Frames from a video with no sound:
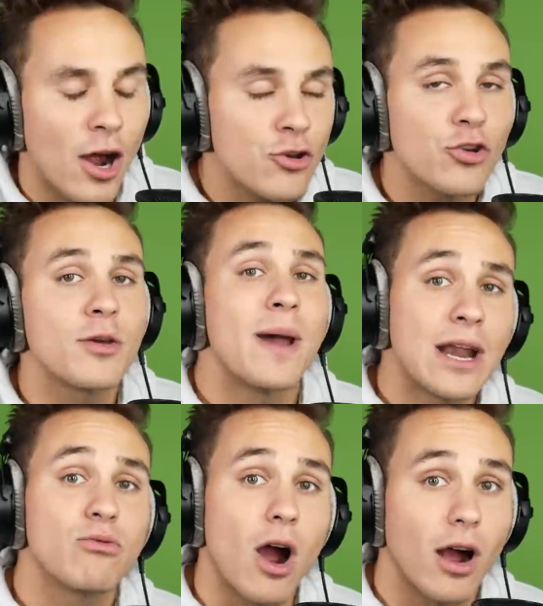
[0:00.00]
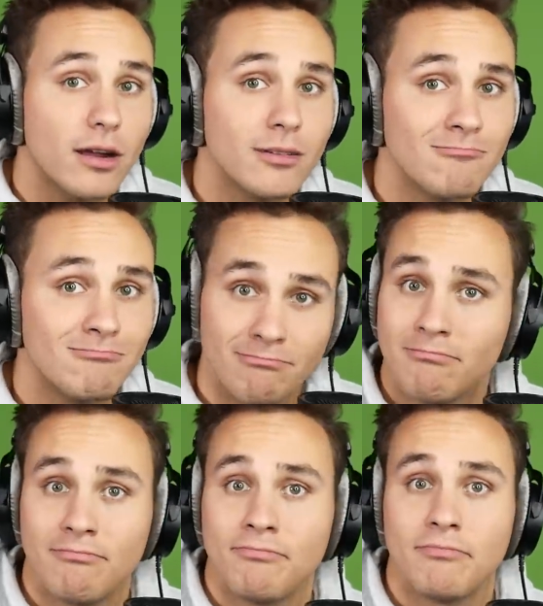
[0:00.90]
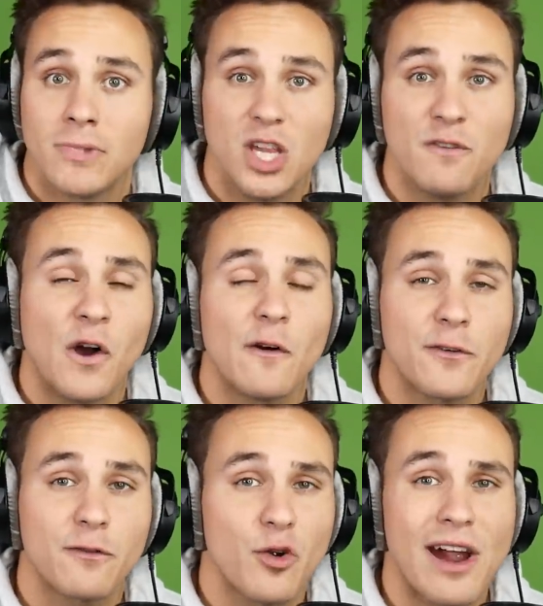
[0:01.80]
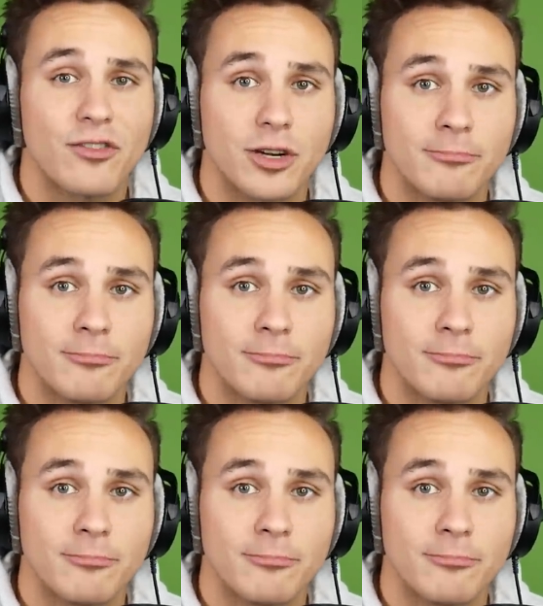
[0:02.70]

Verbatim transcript: Under the bedrock. You fall for forever.